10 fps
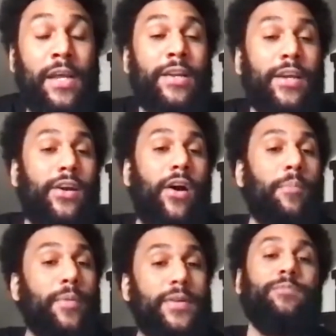The
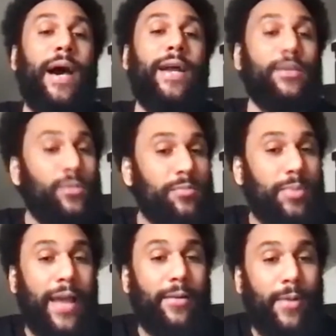carpenter's body was
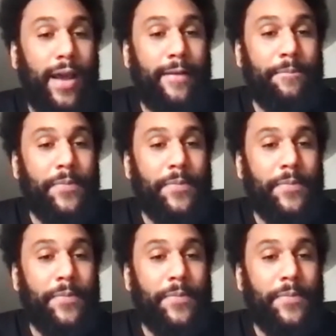black, right?